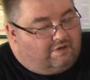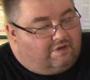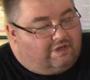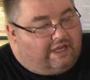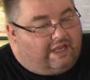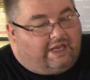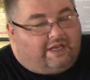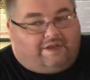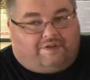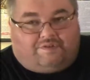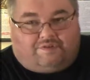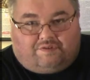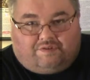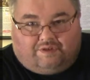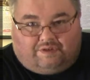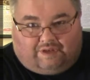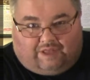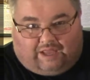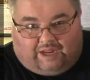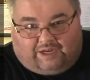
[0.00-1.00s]
and it's
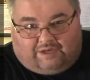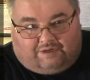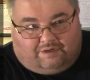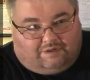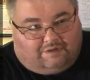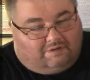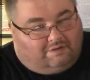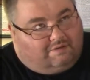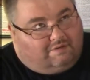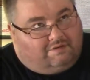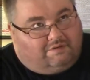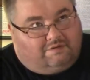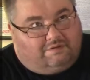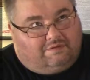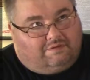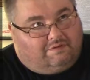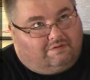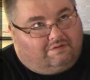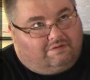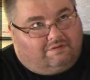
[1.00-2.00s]
the
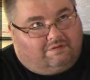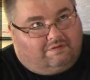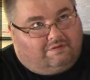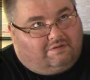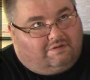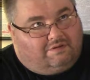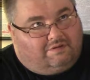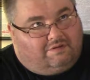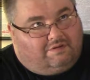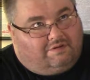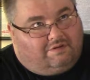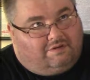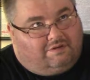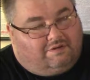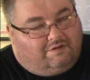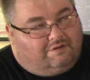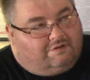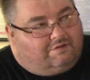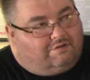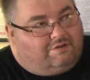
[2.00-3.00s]

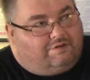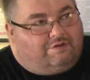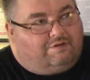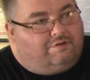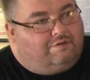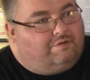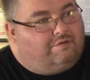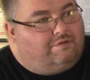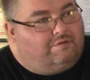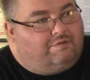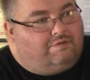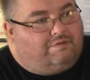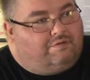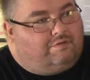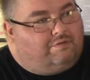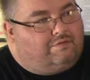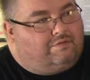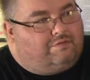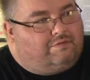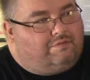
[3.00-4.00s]

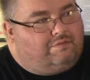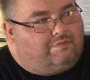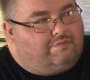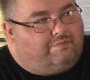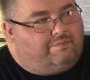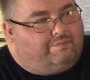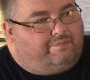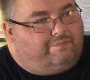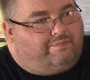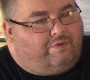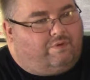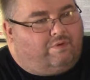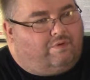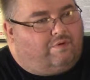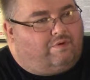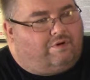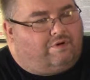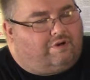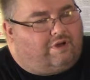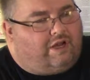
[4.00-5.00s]

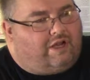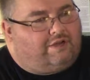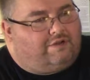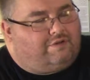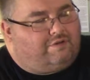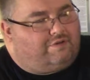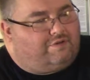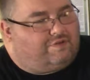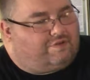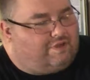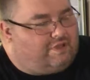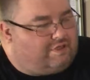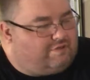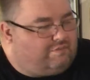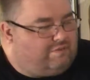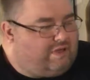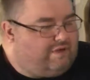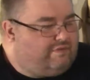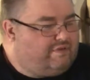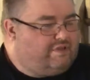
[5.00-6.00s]
924 or 926,
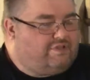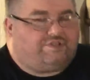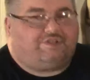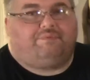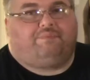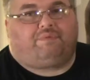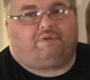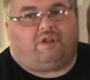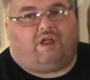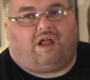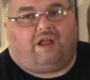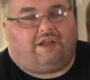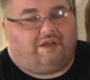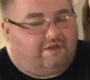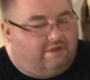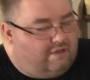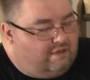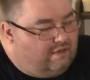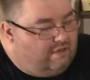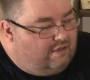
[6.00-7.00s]
whatever it is, compliant.
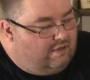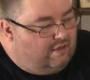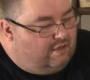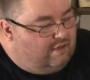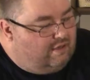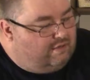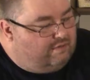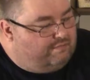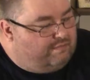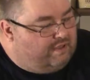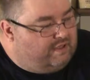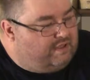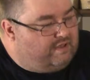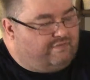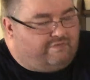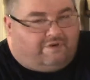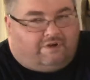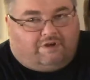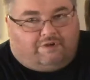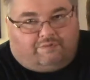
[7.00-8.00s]
It's been
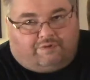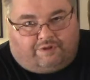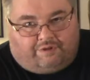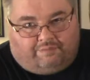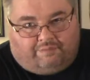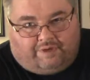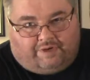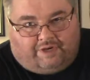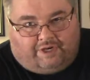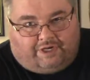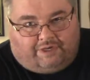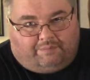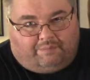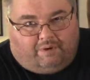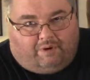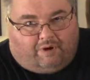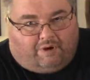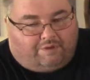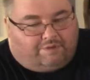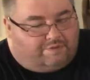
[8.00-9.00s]
converted with American
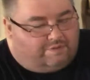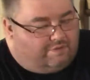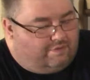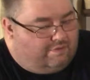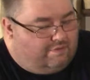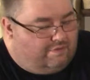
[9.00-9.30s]
parts.